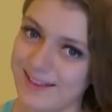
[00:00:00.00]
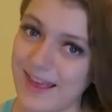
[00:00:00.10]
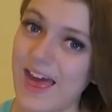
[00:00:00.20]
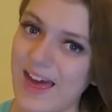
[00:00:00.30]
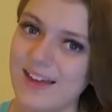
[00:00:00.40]

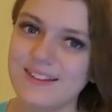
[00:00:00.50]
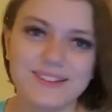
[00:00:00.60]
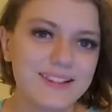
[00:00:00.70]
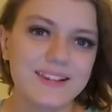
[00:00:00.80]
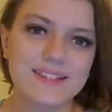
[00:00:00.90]
Yeah,
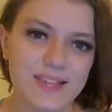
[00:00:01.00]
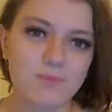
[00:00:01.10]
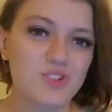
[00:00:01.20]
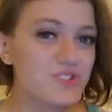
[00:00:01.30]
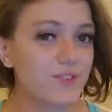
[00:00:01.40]
need I say
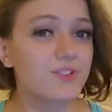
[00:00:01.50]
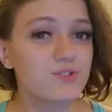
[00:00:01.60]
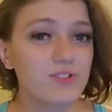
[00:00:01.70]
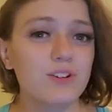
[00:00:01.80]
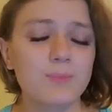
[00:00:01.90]
more? So if you're
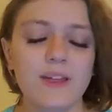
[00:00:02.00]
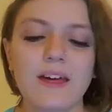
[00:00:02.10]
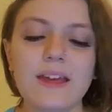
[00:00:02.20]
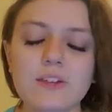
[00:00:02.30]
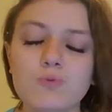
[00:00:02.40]
triggered by
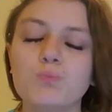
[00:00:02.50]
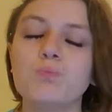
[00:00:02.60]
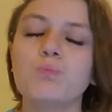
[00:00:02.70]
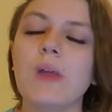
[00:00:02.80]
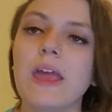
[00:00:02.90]
that, you
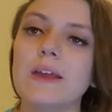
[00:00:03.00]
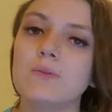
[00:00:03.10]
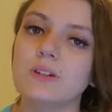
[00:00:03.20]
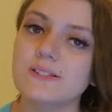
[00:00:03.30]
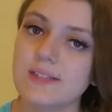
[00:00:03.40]
may
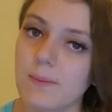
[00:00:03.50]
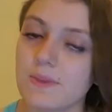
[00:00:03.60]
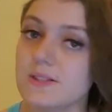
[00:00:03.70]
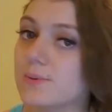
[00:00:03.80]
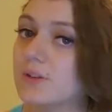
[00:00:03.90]
want to skip
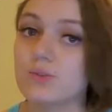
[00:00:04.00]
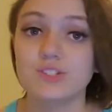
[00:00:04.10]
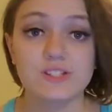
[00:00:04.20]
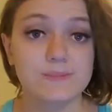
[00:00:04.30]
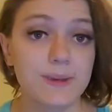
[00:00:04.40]
this one, or
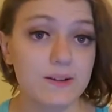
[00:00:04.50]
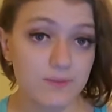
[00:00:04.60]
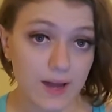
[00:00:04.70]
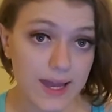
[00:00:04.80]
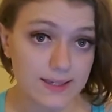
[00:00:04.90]
just be
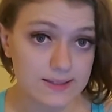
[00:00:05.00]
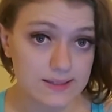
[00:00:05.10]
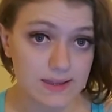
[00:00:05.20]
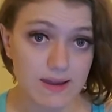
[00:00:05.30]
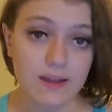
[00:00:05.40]

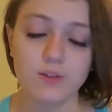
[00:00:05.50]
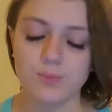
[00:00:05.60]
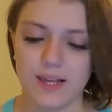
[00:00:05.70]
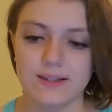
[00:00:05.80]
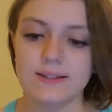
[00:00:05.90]
advised that you
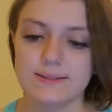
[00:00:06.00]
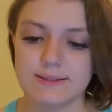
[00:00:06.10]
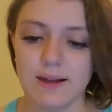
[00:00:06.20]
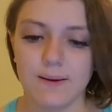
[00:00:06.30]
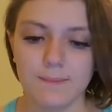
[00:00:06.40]
may need
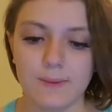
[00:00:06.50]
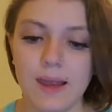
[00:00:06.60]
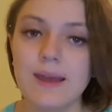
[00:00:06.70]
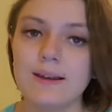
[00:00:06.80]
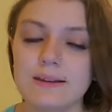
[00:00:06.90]
some
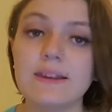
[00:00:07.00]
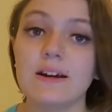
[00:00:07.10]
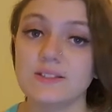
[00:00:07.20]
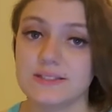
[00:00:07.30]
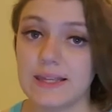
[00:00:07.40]

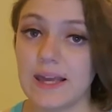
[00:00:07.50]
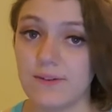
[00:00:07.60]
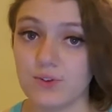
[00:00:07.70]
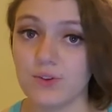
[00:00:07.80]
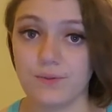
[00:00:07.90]
TLC
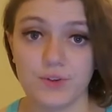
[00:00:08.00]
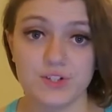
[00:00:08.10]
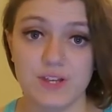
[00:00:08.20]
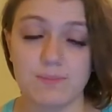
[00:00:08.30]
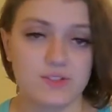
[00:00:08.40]
after the
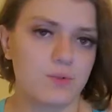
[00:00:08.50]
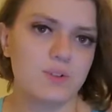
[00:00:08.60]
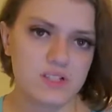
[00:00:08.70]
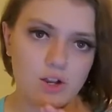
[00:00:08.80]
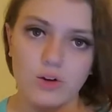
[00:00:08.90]
first episode,
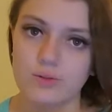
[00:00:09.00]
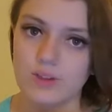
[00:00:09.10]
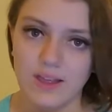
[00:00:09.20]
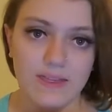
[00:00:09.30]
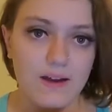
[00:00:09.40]
but it's
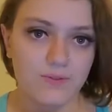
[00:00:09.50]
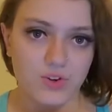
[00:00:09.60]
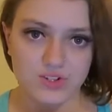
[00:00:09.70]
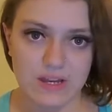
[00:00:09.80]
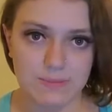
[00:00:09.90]
only that
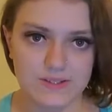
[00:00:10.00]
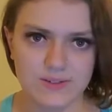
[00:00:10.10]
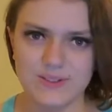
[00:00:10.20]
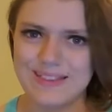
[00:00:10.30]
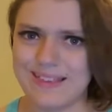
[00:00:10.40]
first
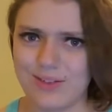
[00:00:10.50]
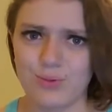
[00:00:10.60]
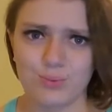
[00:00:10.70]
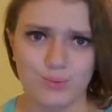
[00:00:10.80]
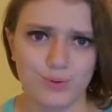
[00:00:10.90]
episode that they
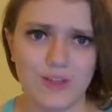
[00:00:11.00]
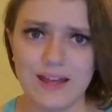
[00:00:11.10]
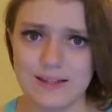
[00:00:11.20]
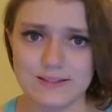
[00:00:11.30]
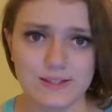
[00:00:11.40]
threw
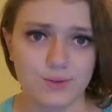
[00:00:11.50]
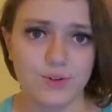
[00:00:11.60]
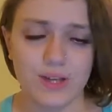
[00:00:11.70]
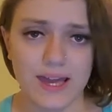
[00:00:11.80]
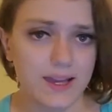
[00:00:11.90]
that into,
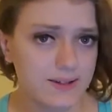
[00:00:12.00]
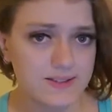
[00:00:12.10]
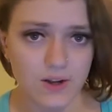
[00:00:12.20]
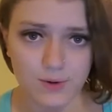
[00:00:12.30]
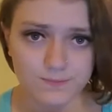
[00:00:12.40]
okay?
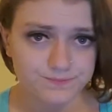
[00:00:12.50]
So,